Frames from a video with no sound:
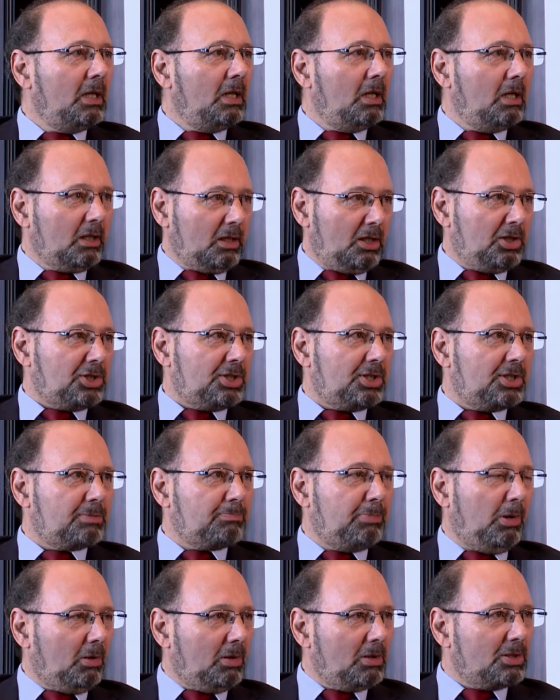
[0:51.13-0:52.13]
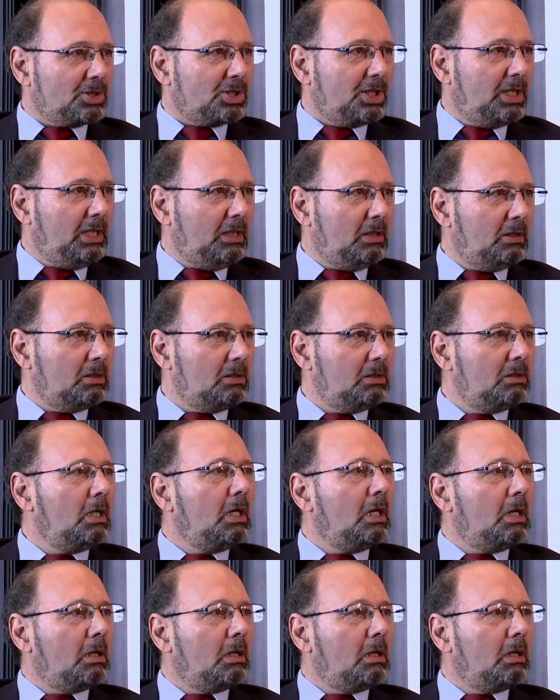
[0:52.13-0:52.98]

Russia's policy or